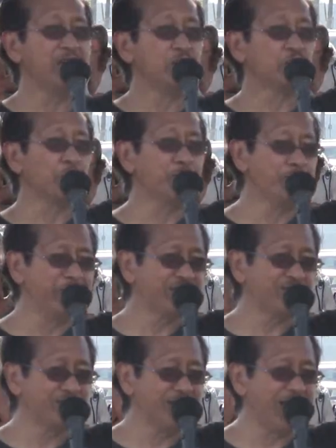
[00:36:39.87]

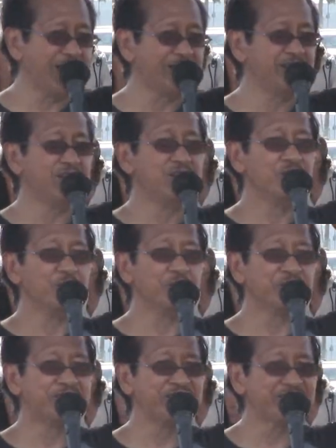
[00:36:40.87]
Submit to God,
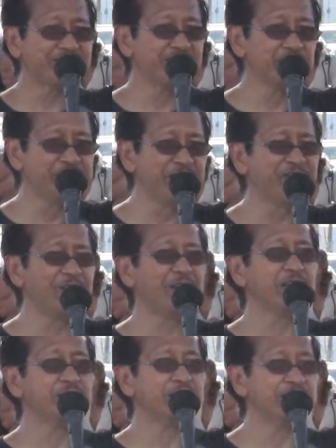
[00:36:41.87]
resist the devil,
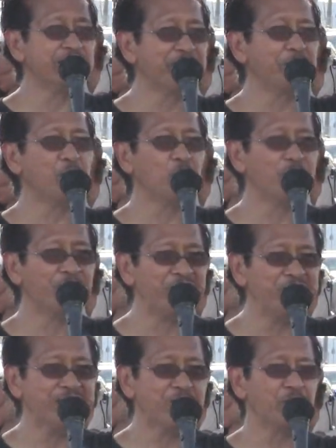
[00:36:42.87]
and the devil will
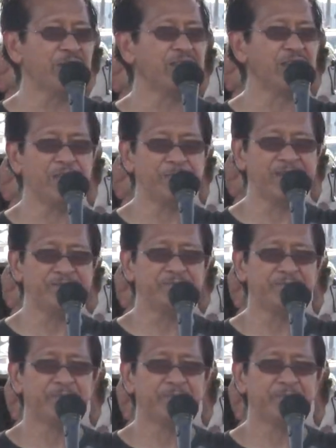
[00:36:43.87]
flee away. Amen?